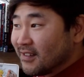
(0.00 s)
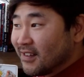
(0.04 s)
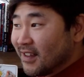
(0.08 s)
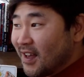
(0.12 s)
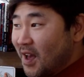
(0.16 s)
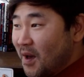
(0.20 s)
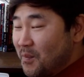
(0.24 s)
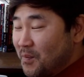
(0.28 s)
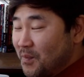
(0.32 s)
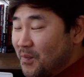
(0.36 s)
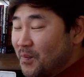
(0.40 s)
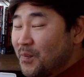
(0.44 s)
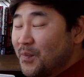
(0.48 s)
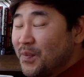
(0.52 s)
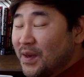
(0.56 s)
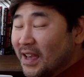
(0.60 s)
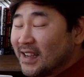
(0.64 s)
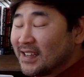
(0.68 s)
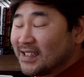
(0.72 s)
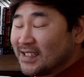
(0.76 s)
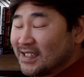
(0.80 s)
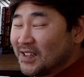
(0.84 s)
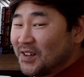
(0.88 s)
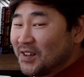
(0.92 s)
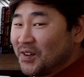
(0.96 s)
a
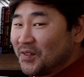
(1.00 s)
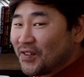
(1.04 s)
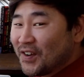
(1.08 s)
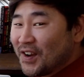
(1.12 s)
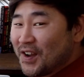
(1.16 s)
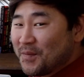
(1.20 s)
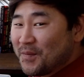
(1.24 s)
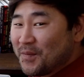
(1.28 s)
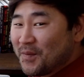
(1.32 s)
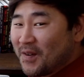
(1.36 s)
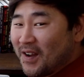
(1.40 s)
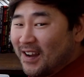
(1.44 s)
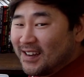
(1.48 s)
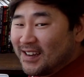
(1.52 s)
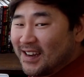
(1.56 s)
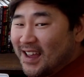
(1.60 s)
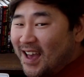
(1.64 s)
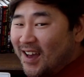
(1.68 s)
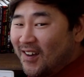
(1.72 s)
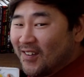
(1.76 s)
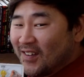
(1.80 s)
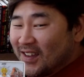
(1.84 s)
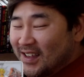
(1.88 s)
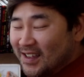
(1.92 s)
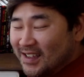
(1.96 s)
big deal for him right
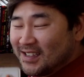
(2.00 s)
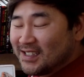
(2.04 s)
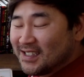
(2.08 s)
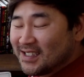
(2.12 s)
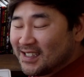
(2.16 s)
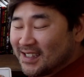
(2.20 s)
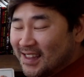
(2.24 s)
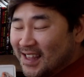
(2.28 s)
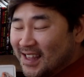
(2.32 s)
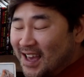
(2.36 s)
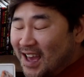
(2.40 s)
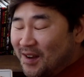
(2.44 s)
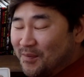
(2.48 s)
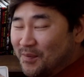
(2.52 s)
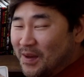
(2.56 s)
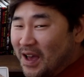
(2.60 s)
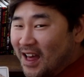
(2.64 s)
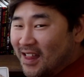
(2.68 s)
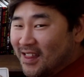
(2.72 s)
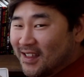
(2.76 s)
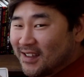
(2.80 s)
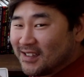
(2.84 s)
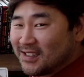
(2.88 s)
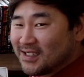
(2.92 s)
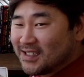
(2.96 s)
now is that
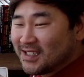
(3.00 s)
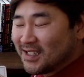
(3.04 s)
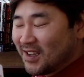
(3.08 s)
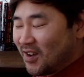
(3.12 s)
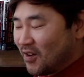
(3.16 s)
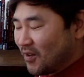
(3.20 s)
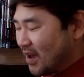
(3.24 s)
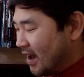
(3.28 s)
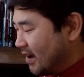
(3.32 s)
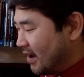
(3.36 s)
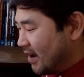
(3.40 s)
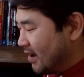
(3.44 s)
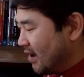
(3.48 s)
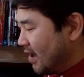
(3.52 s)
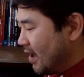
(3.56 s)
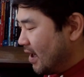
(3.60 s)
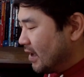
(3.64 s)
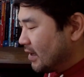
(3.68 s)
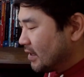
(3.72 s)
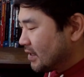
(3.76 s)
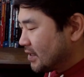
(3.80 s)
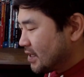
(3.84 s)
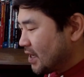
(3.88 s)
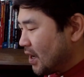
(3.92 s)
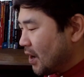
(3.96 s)
balance, okay?
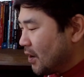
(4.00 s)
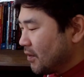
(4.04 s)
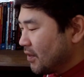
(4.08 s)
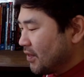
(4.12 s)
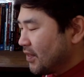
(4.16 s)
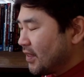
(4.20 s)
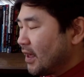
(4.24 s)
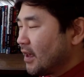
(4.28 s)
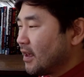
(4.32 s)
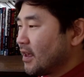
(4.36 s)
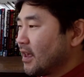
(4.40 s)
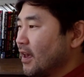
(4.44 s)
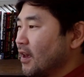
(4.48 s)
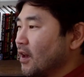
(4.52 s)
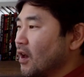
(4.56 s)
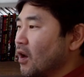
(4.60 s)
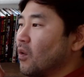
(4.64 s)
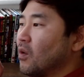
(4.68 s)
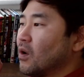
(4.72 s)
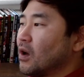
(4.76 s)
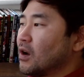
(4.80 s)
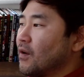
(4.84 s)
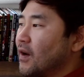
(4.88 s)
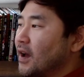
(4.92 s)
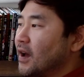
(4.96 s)
So thinking,
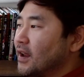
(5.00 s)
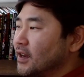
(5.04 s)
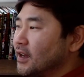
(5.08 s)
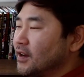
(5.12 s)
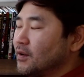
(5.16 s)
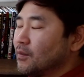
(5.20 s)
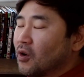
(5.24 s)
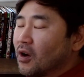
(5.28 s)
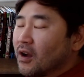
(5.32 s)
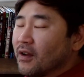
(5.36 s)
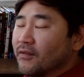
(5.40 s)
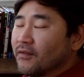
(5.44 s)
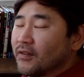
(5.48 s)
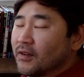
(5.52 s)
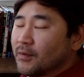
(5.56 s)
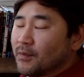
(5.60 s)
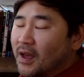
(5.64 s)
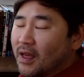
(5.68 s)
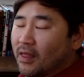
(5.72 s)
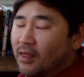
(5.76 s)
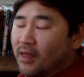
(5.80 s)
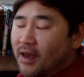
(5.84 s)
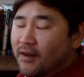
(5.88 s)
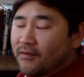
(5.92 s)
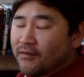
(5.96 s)
what do I need more of in my
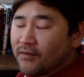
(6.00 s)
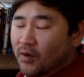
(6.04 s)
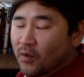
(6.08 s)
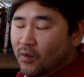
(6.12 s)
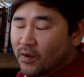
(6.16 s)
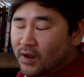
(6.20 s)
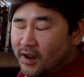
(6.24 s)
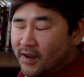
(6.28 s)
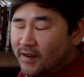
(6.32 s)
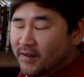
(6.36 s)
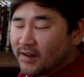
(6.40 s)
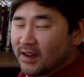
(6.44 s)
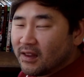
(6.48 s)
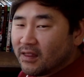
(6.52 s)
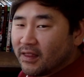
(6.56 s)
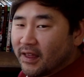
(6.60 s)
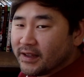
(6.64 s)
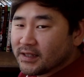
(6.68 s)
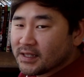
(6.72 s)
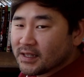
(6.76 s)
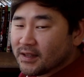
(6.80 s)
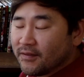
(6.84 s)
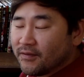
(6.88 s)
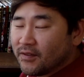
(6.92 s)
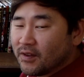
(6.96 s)
life? What do I need
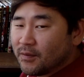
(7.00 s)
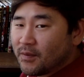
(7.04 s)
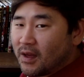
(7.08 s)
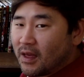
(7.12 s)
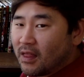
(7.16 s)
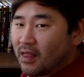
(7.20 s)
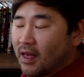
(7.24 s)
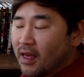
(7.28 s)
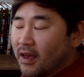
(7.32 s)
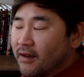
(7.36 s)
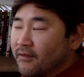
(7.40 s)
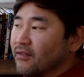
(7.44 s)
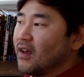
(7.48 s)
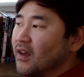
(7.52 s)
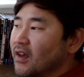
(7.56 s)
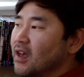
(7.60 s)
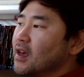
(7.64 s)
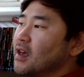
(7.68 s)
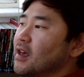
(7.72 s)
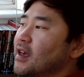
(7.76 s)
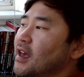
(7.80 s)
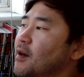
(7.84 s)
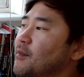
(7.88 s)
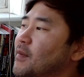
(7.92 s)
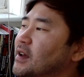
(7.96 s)
less of in my life?
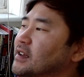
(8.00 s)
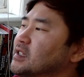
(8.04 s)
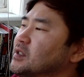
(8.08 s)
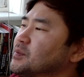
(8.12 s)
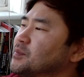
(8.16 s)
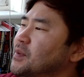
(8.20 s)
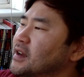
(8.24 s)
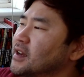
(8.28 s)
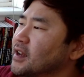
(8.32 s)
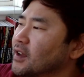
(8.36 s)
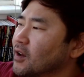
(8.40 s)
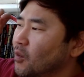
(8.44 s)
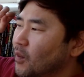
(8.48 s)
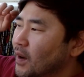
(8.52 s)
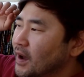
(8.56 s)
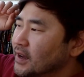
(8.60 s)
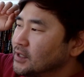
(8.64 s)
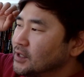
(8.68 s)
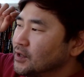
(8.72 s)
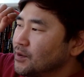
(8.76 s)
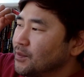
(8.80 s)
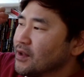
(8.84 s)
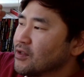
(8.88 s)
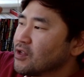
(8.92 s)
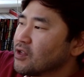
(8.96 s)
Am I spending way
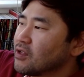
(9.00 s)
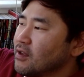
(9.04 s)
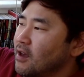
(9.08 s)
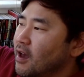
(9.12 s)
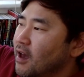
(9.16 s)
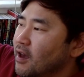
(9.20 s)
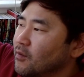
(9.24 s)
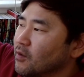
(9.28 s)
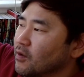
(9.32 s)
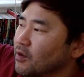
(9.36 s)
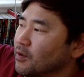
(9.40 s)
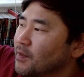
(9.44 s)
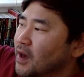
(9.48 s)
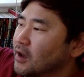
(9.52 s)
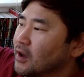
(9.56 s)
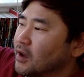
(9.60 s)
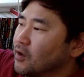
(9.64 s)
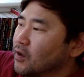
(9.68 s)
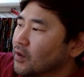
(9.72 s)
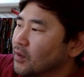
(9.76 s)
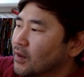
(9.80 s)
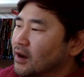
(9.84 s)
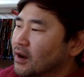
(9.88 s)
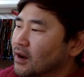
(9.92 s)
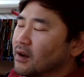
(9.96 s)
too much time with my
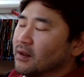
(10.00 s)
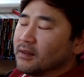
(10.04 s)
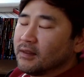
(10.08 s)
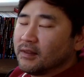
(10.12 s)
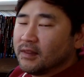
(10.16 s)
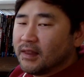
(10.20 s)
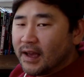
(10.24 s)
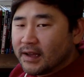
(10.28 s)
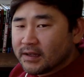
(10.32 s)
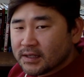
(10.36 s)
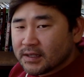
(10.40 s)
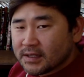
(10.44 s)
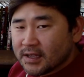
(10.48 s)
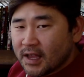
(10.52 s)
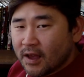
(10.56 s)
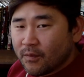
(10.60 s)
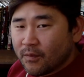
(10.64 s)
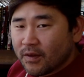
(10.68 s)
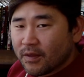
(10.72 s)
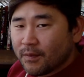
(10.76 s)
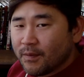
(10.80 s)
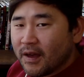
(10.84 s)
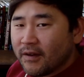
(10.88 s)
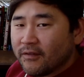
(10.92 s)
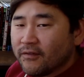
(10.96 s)
career, less time
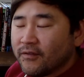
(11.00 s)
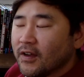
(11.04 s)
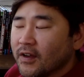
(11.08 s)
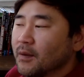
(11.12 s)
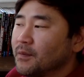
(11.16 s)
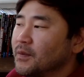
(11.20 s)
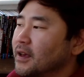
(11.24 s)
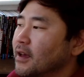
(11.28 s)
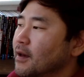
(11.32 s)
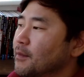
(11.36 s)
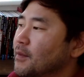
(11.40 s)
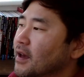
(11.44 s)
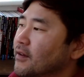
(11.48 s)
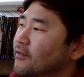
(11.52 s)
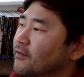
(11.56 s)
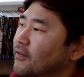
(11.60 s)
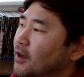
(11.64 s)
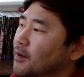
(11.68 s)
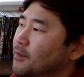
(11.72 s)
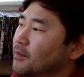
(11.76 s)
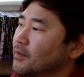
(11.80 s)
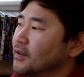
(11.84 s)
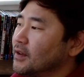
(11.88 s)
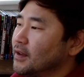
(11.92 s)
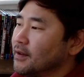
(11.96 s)
with my family? Am
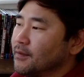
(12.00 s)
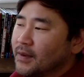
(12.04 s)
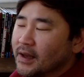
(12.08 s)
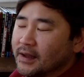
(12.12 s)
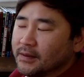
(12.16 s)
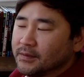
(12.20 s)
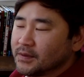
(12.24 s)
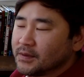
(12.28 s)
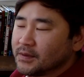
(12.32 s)
I